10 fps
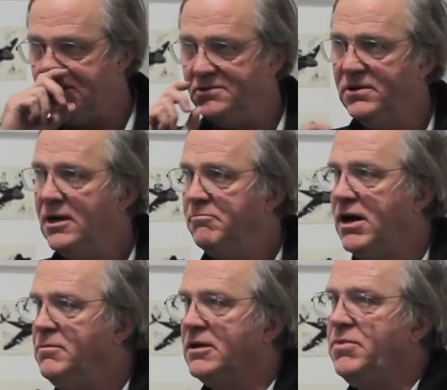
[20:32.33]
to
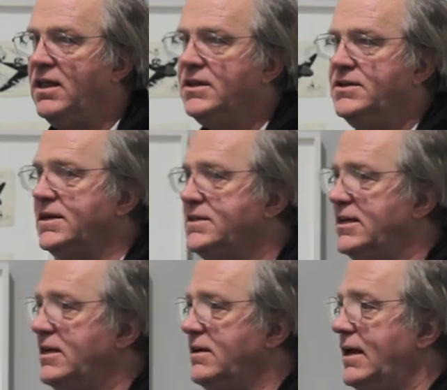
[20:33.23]
public politics
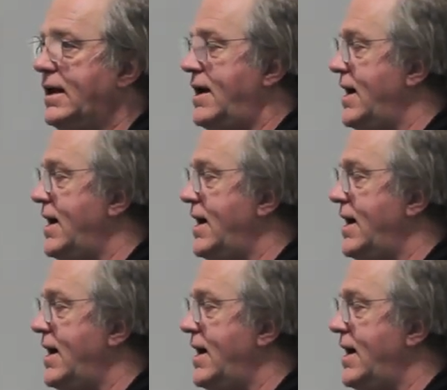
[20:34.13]
in a, in a